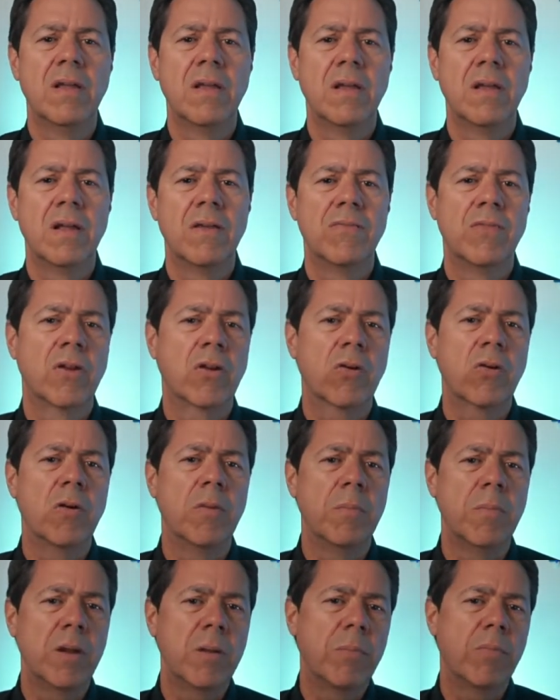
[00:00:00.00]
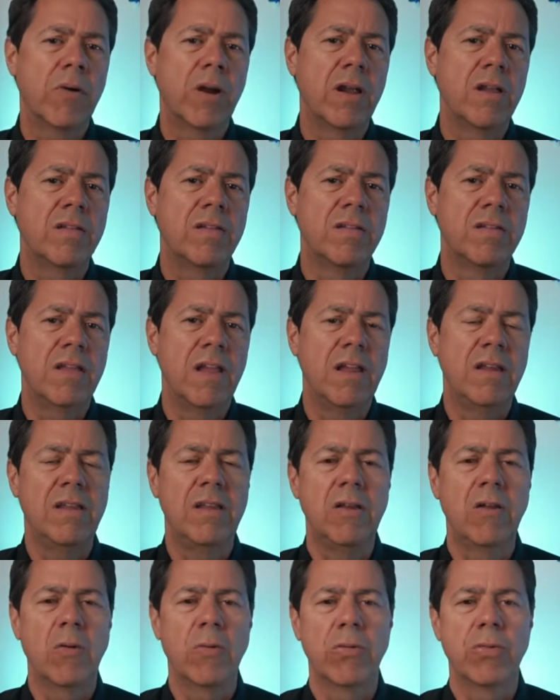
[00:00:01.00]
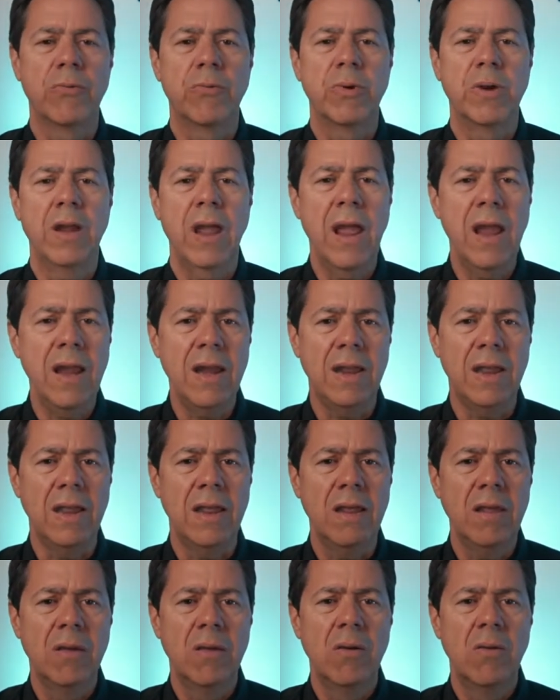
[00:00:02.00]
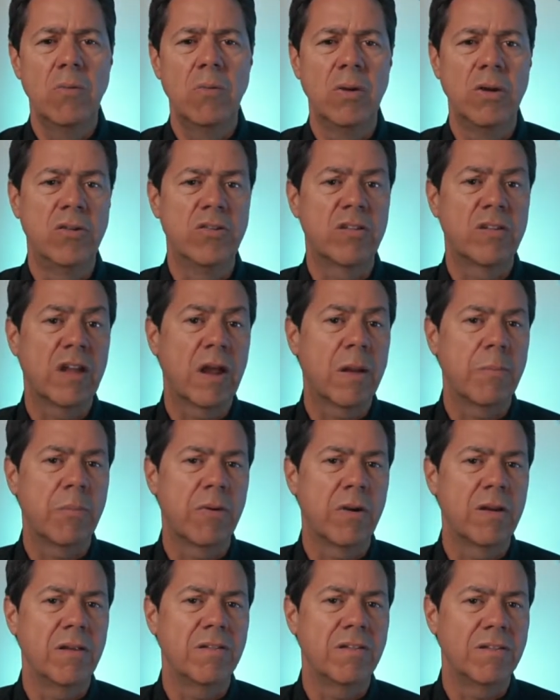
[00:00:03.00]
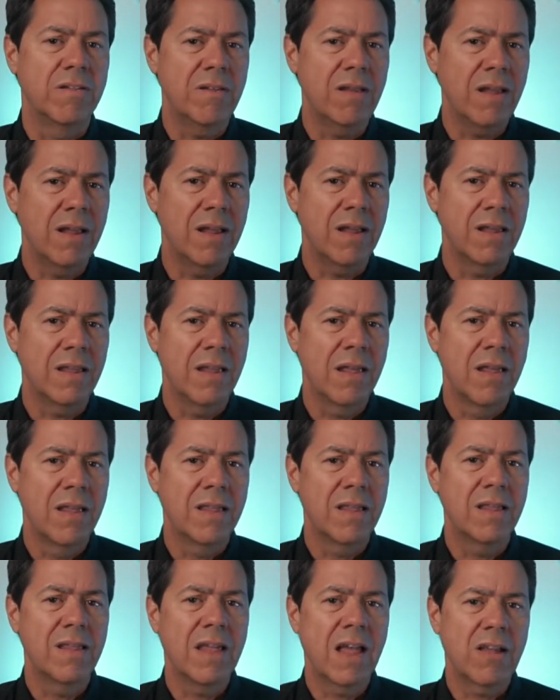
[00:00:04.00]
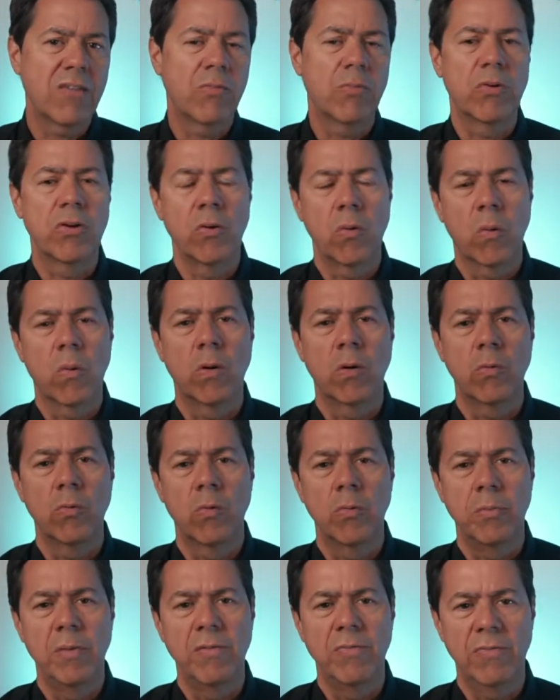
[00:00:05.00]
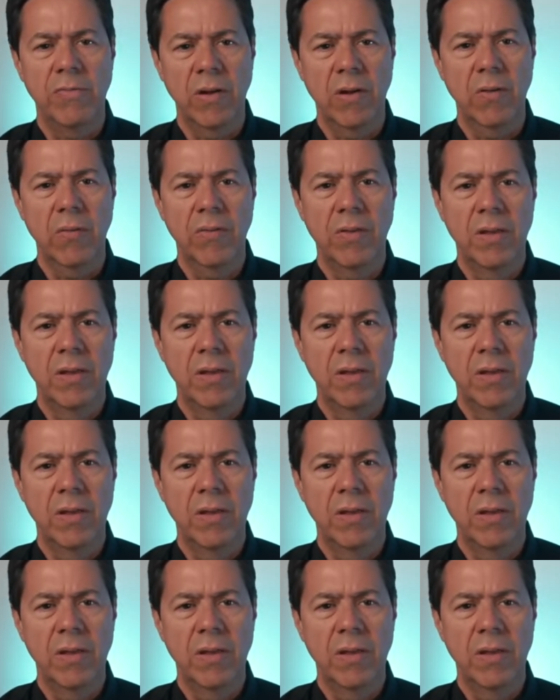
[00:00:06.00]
If the current bid price is $18.0380 when your stop price is hit, then that's where your order will be filled.